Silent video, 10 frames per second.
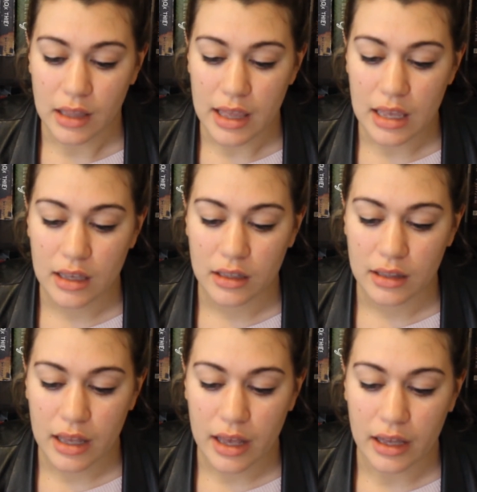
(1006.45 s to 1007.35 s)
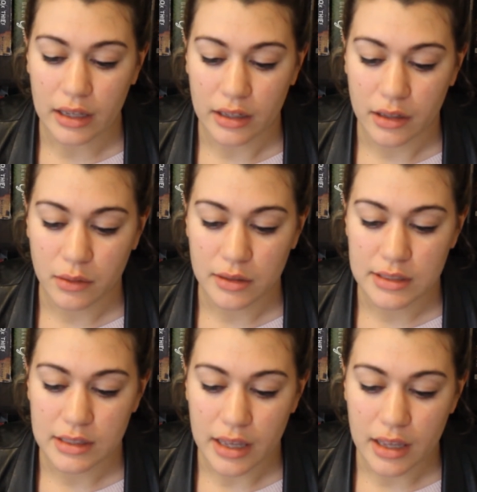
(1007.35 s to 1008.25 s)
like that it
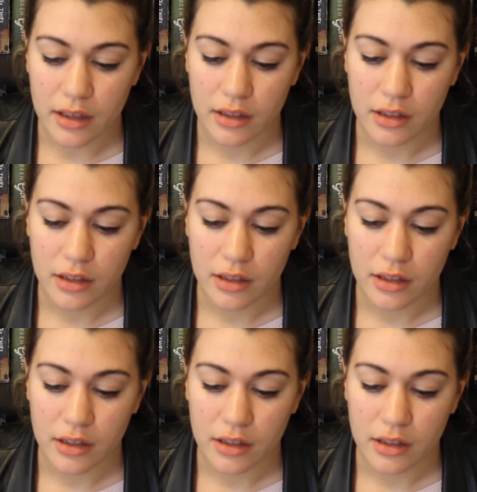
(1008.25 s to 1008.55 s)
was like